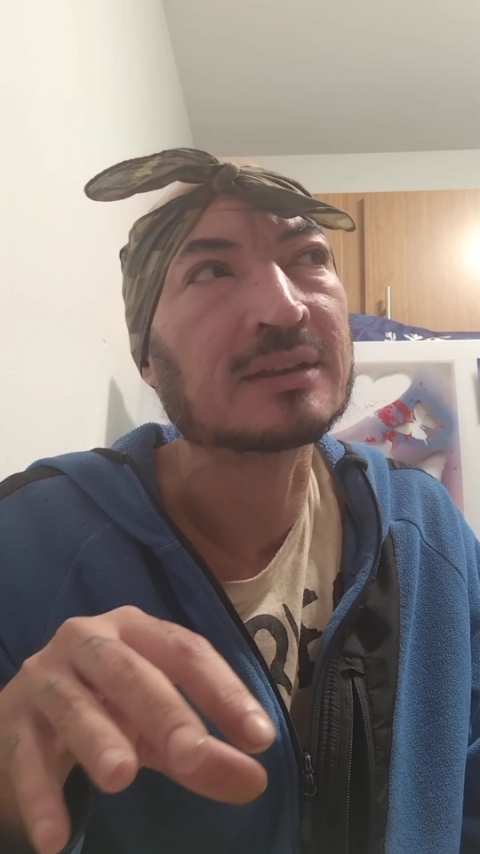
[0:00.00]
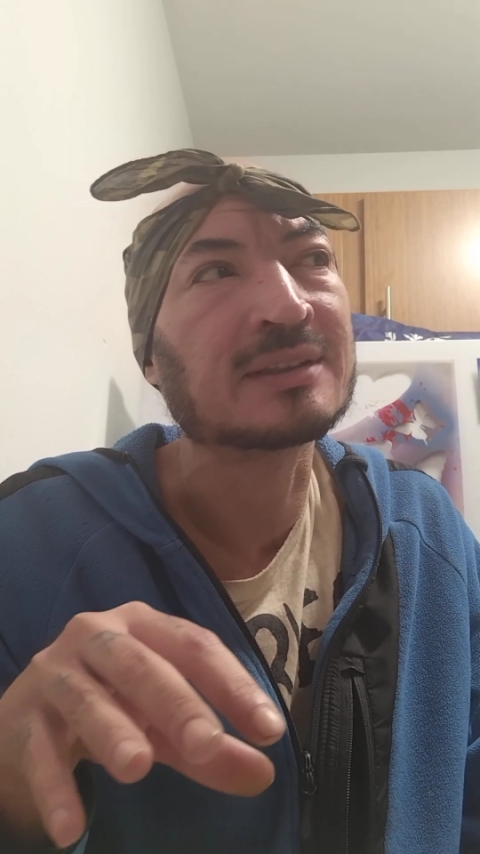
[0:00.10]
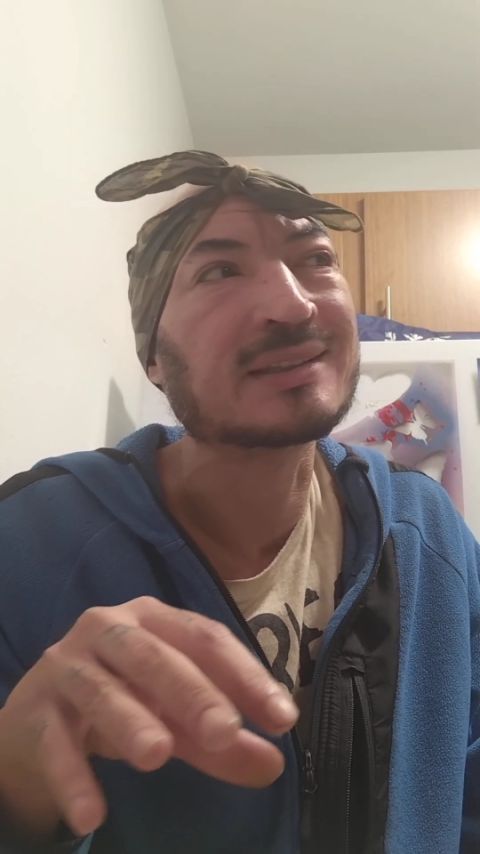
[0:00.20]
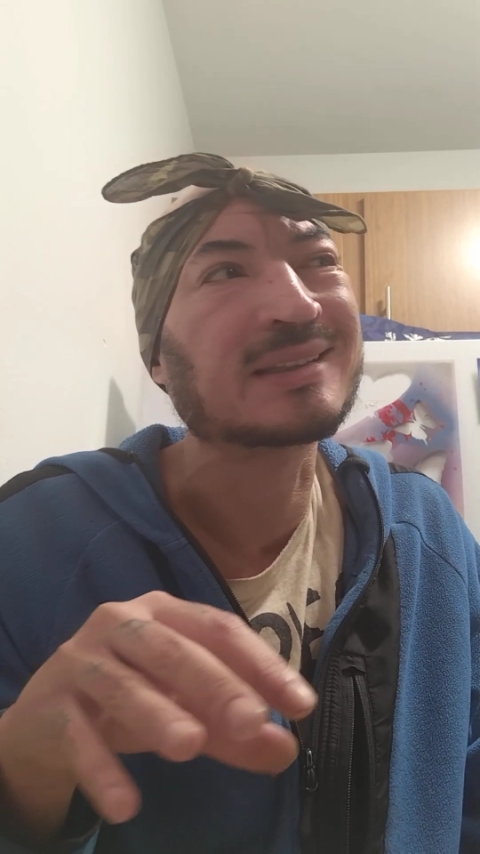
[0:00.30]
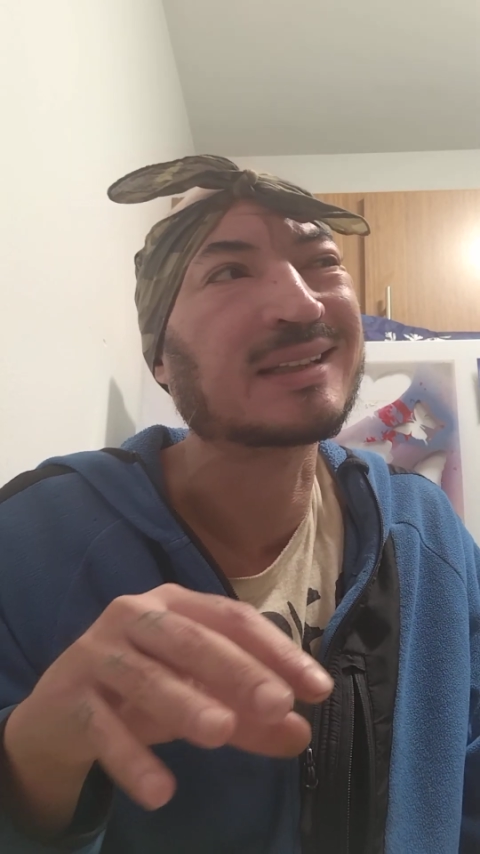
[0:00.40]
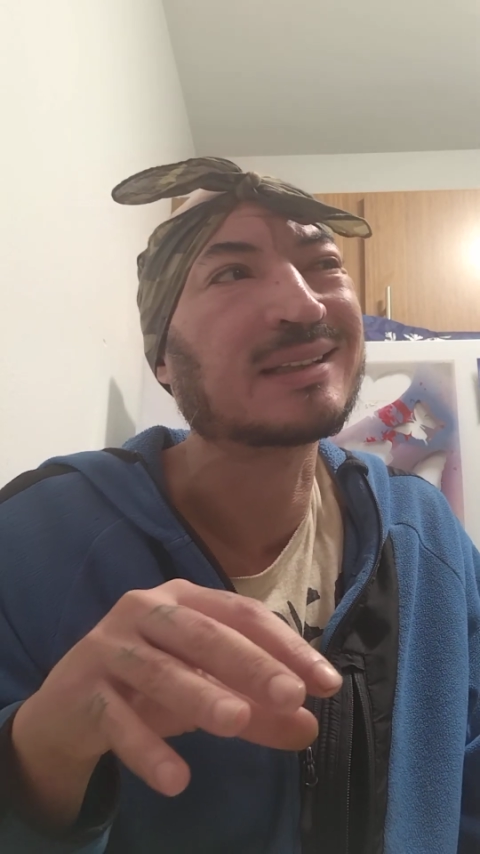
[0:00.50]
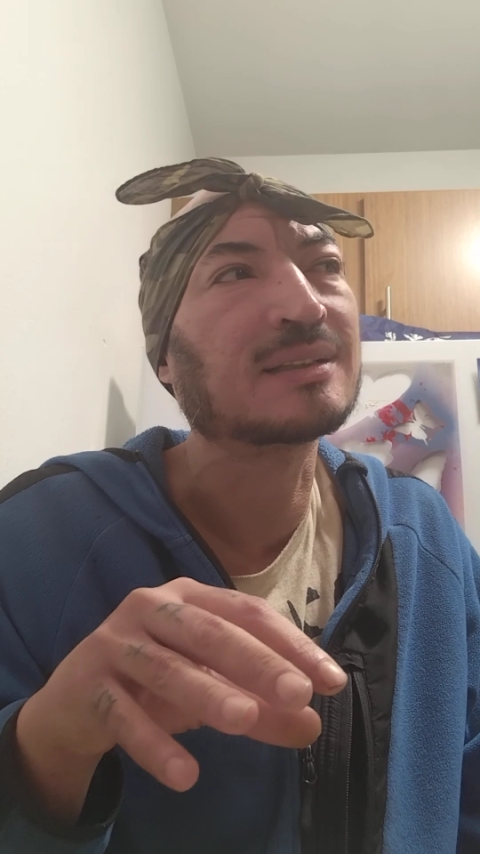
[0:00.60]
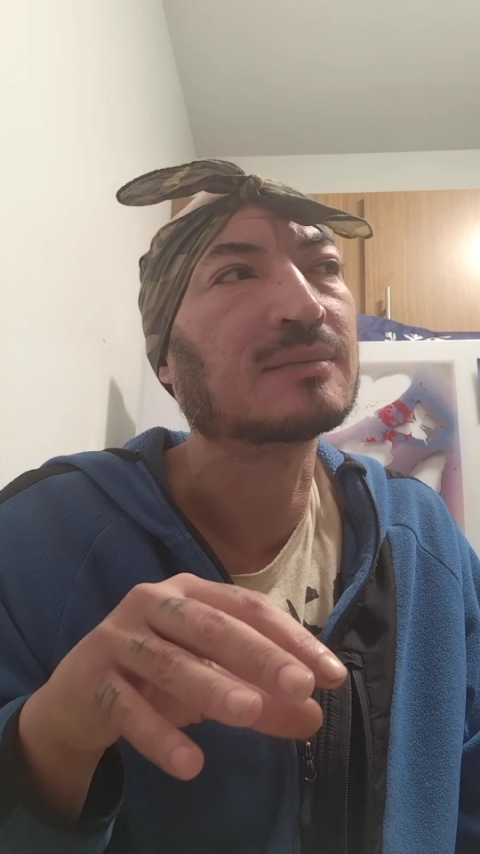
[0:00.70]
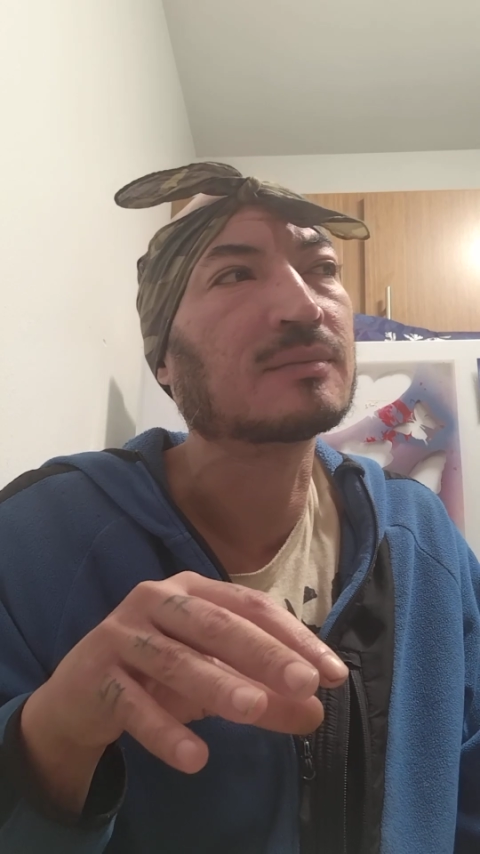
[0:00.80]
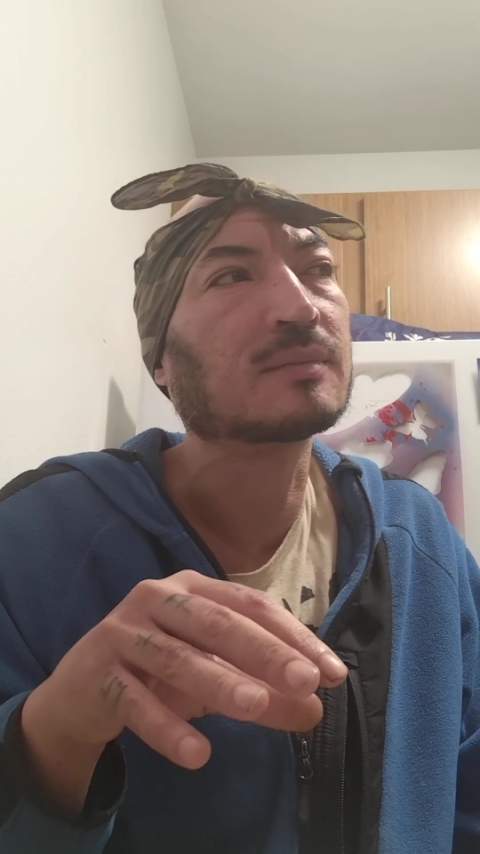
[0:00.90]
instead
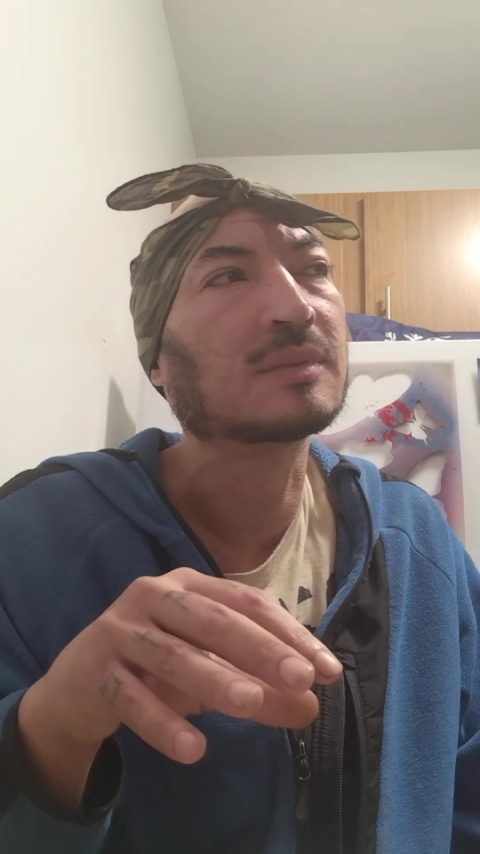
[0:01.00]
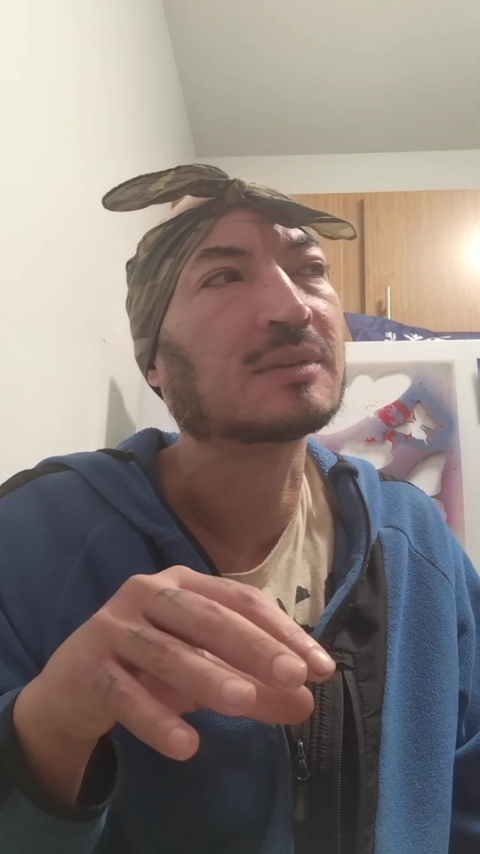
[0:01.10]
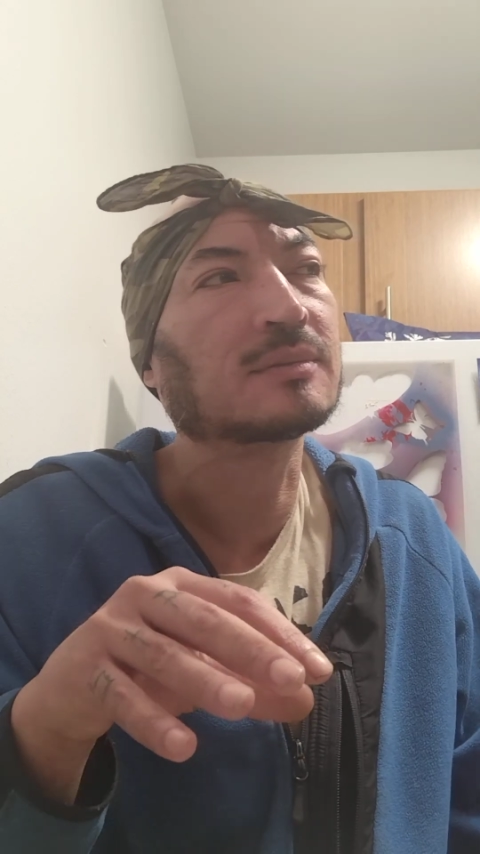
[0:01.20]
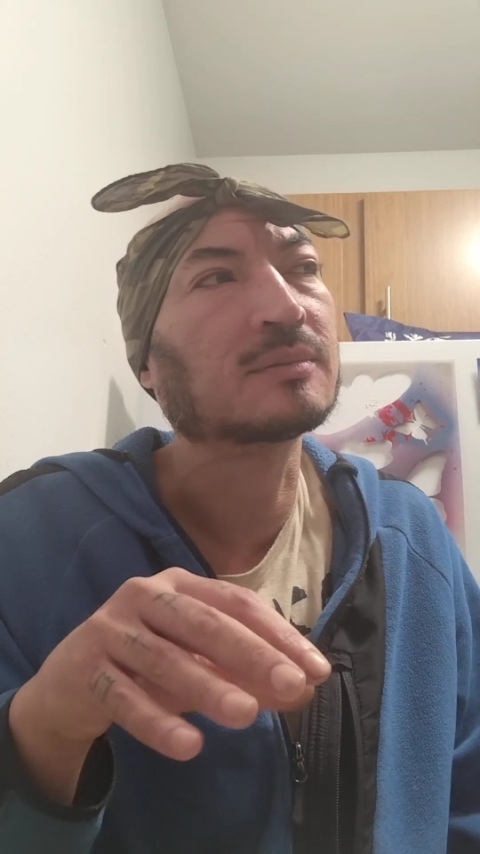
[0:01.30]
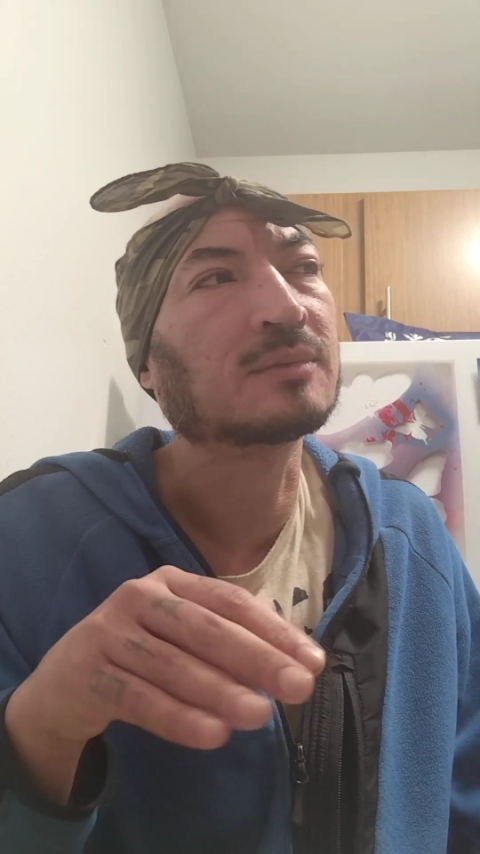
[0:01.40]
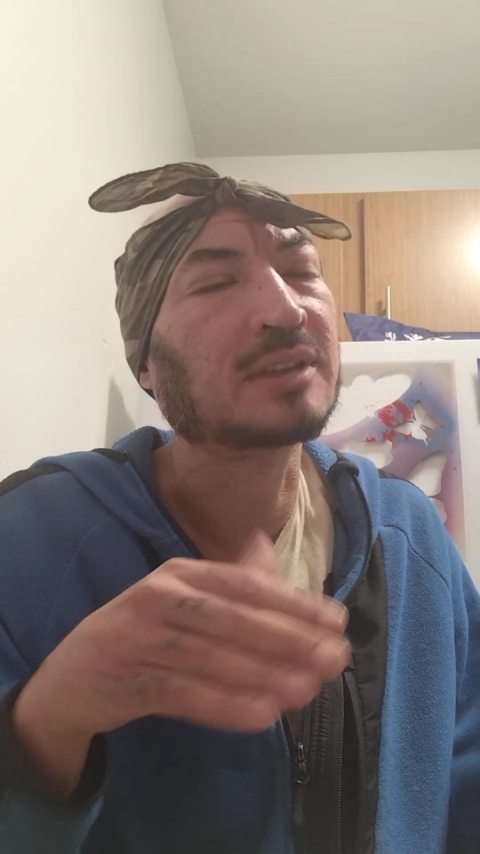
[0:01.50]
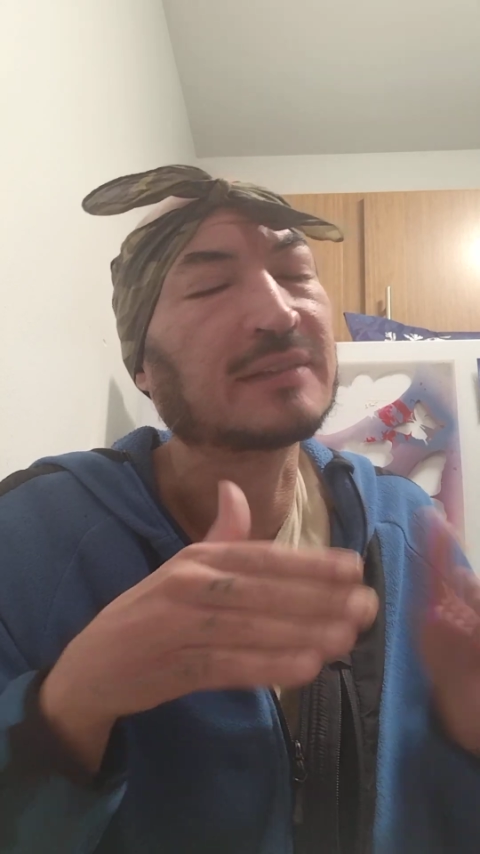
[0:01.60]
we're